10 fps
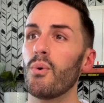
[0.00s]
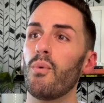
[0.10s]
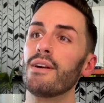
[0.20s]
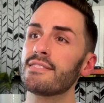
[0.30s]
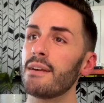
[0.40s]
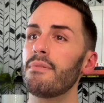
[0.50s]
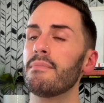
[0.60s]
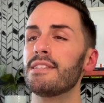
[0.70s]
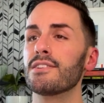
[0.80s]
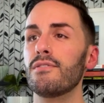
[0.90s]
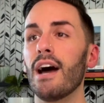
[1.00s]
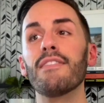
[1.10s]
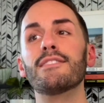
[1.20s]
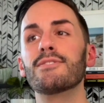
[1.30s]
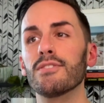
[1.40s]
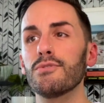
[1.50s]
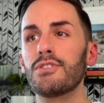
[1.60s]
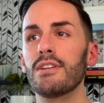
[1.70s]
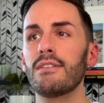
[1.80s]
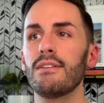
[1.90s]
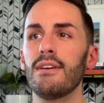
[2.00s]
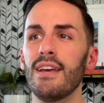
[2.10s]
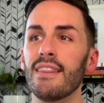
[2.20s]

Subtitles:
while supplements are not the solution,